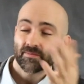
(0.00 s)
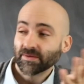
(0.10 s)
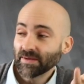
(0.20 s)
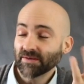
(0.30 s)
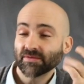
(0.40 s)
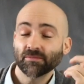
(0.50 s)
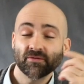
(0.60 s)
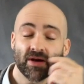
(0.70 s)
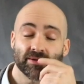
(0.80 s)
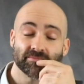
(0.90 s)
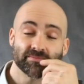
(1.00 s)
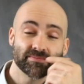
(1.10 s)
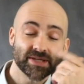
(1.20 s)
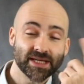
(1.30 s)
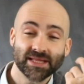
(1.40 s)
We may have to move on,
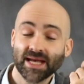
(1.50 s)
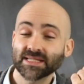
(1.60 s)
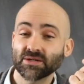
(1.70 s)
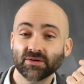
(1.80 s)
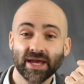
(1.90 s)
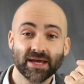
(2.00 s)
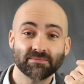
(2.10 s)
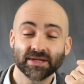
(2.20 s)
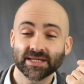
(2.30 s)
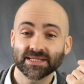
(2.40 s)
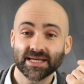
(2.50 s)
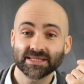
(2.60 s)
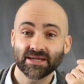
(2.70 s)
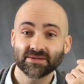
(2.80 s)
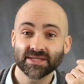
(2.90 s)
and that's okay because
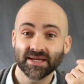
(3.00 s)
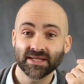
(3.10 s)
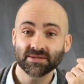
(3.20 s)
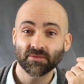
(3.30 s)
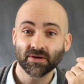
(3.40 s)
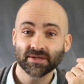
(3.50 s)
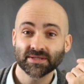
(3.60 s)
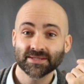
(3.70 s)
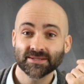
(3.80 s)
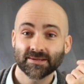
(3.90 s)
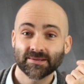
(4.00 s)
that's how science works.